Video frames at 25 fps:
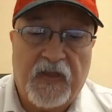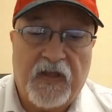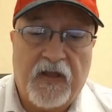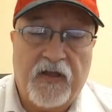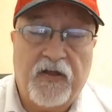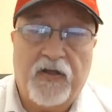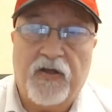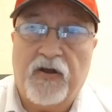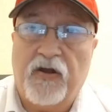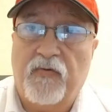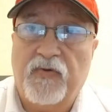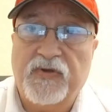
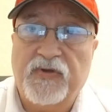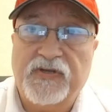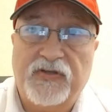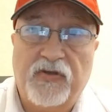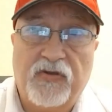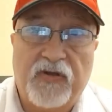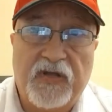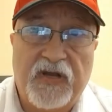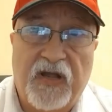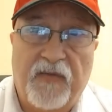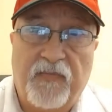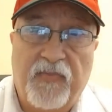You can always
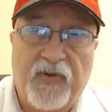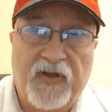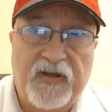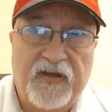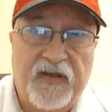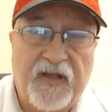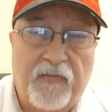look it up at